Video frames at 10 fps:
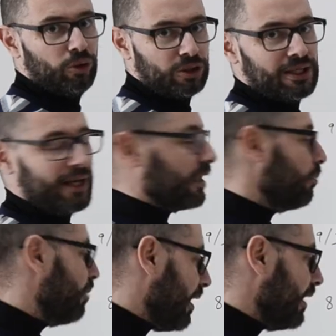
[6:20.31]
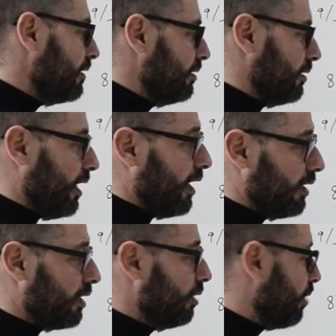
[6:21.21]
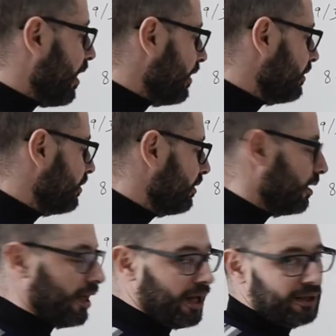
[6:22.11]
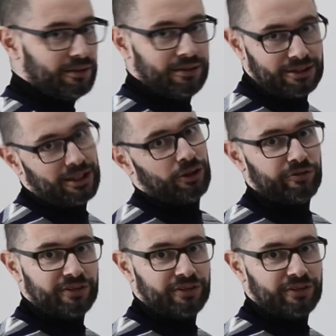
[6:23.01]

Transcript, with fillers: looks like a blade a helical blade and it kind of